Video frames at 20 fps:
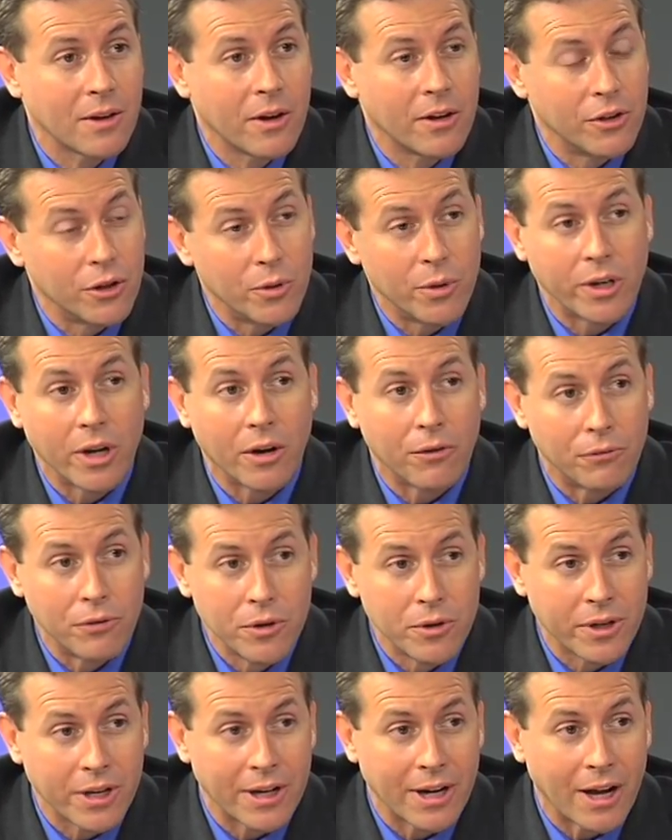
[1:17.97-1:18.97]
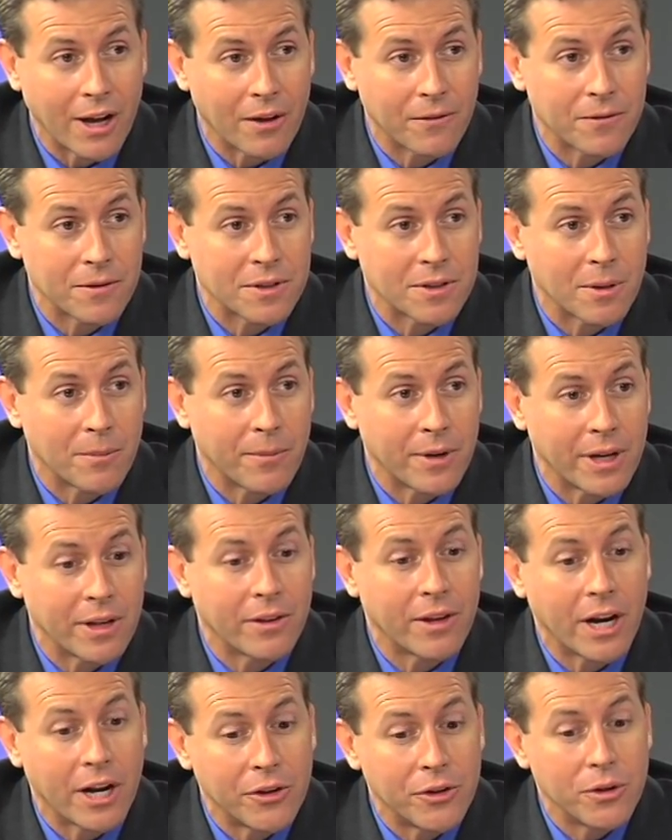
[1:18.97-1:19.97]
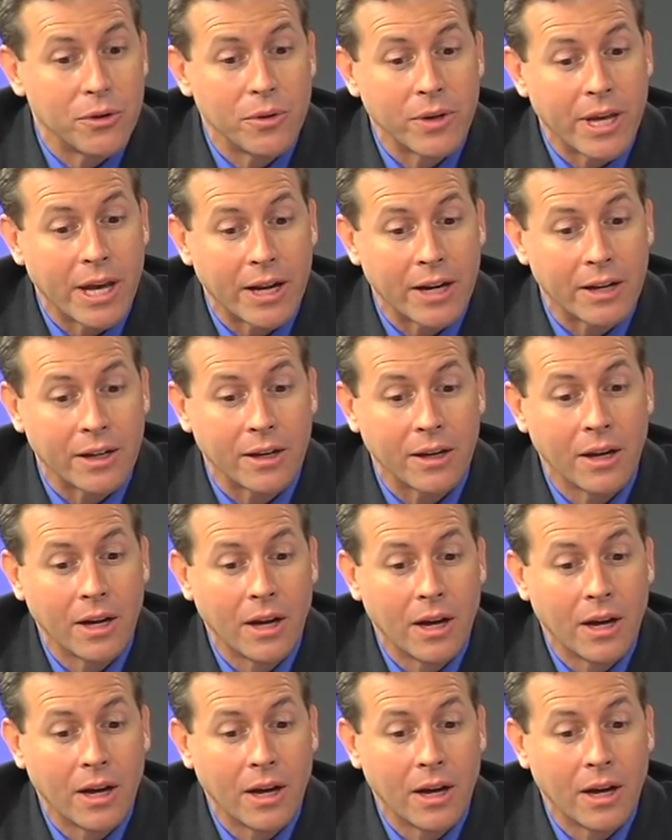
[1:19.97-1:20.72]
doing a root canal for somebody that I do getting